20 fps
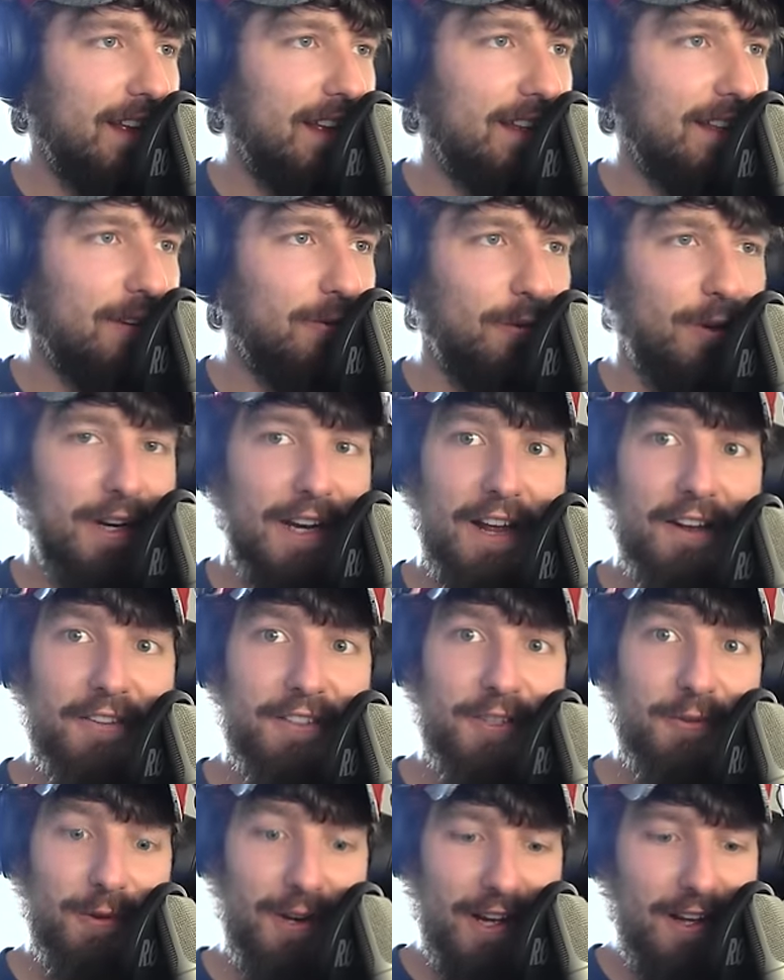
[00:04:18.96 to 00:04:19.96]
didn't work out
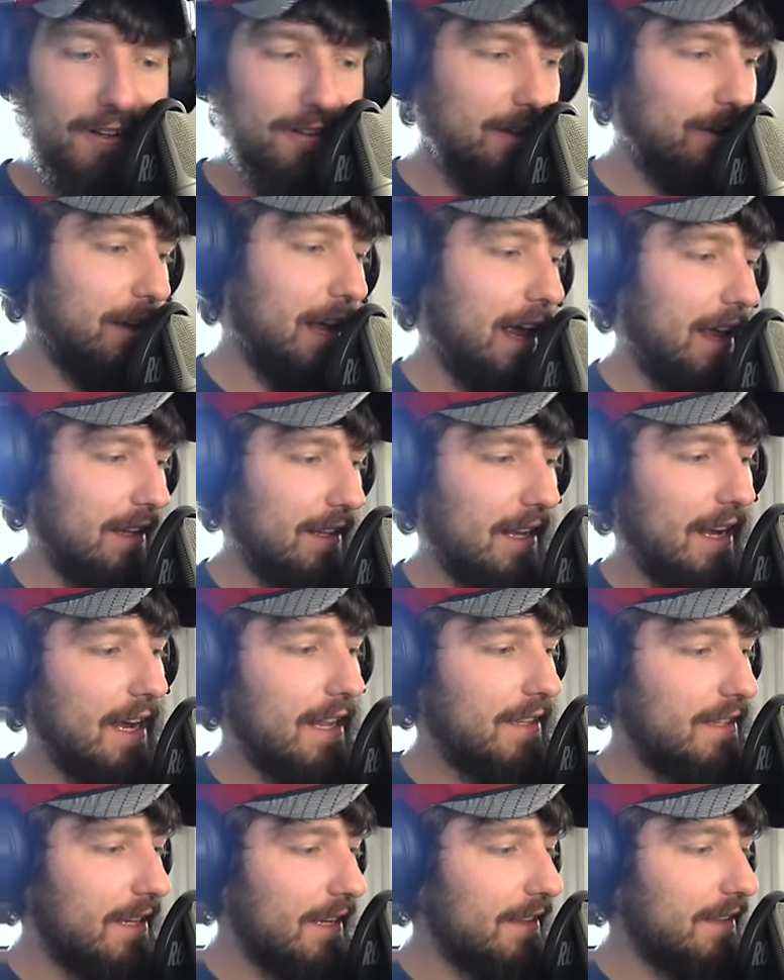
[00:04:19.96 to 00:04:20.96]
too well. Okay,
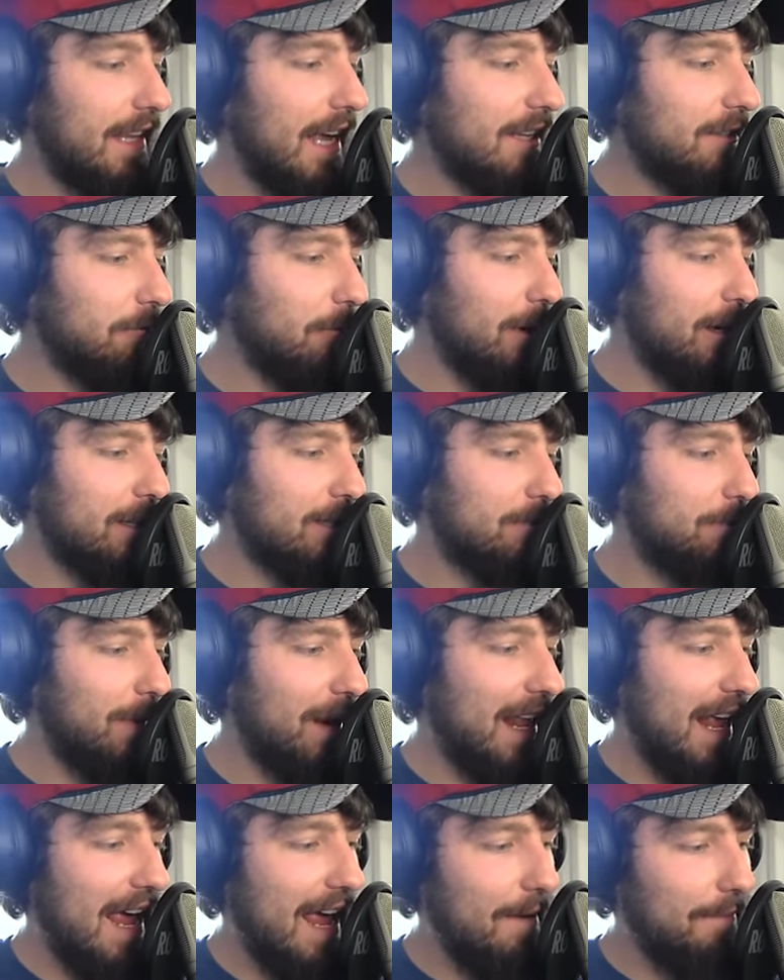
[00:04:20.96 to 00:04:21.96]
I, that's what has
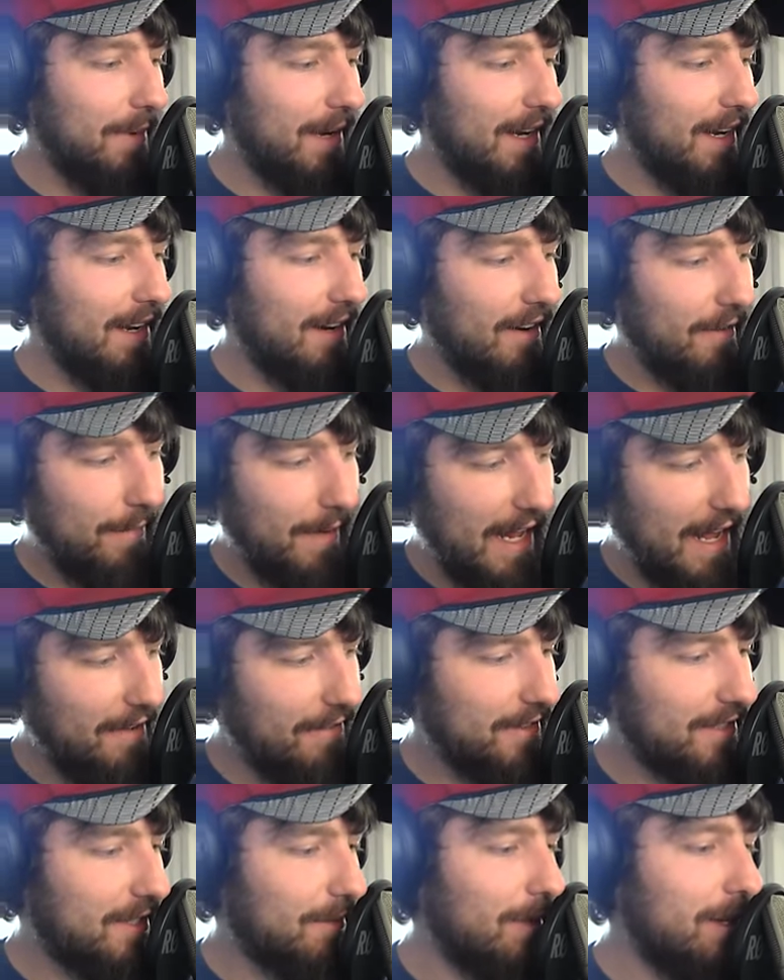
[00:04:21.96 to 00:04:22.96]
been happening here. I've been
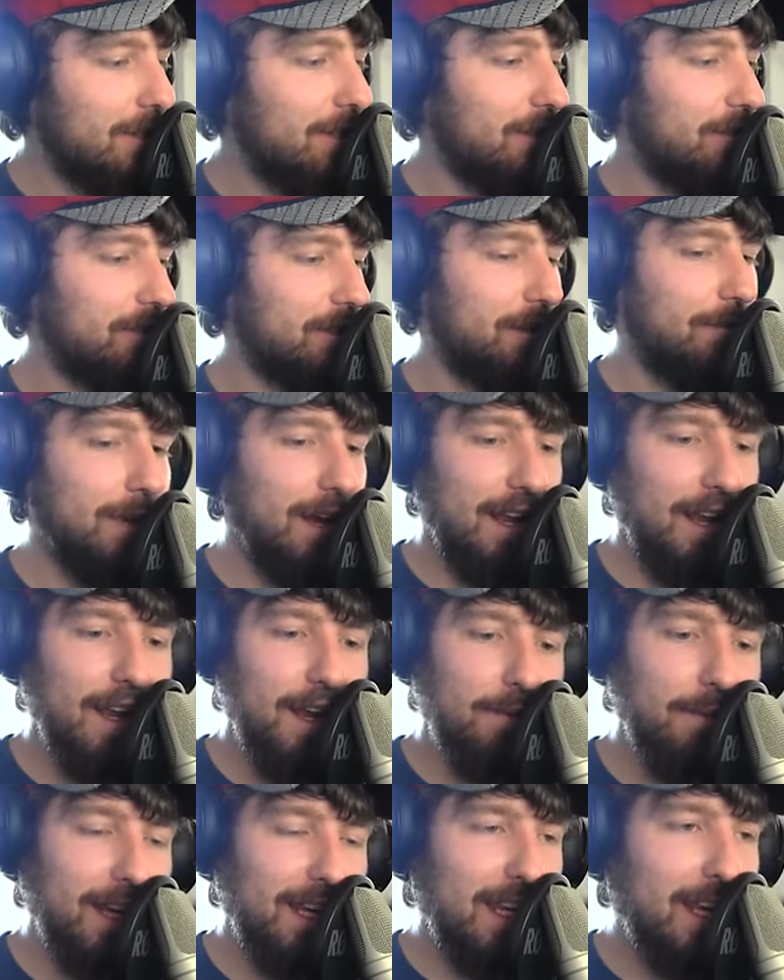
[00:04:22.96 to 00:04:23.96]
having some issues, and my
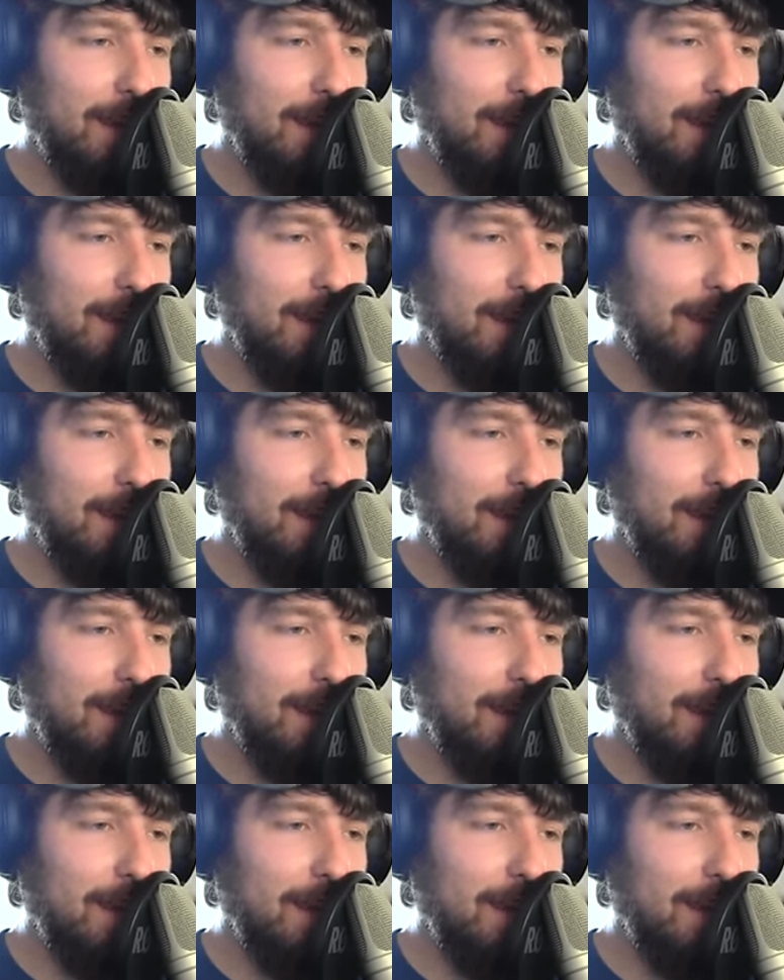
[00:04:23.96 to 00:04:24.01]
my